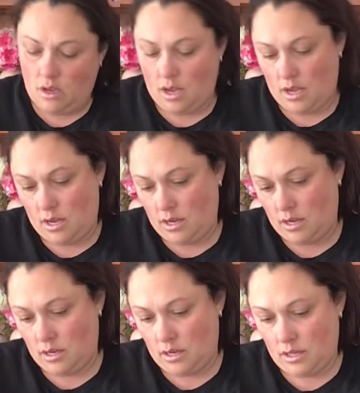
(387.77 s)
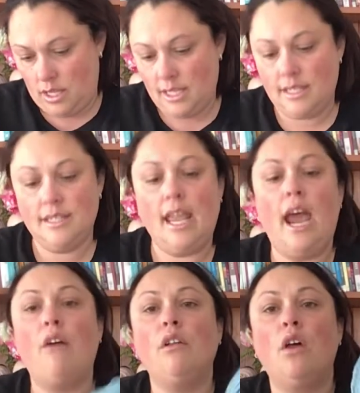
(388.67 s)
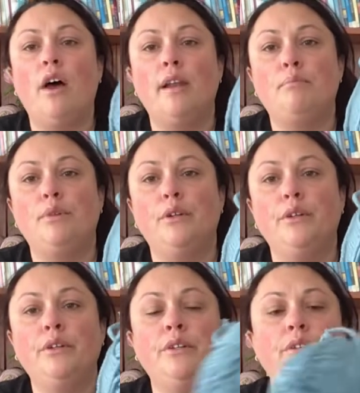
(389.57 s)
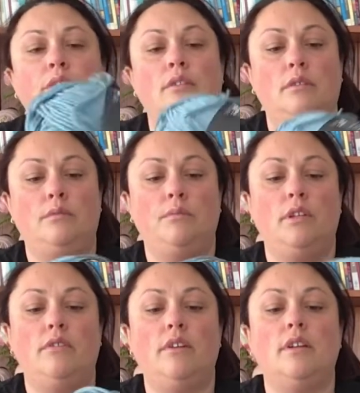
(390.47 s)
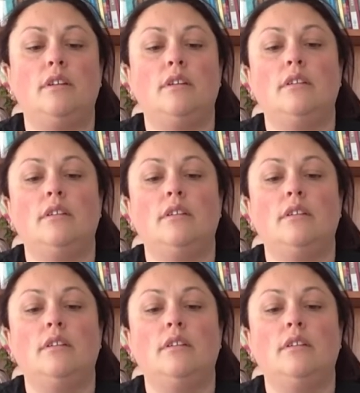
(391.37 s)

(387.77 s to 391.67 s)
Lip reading: This is Carolina blue. Bit of a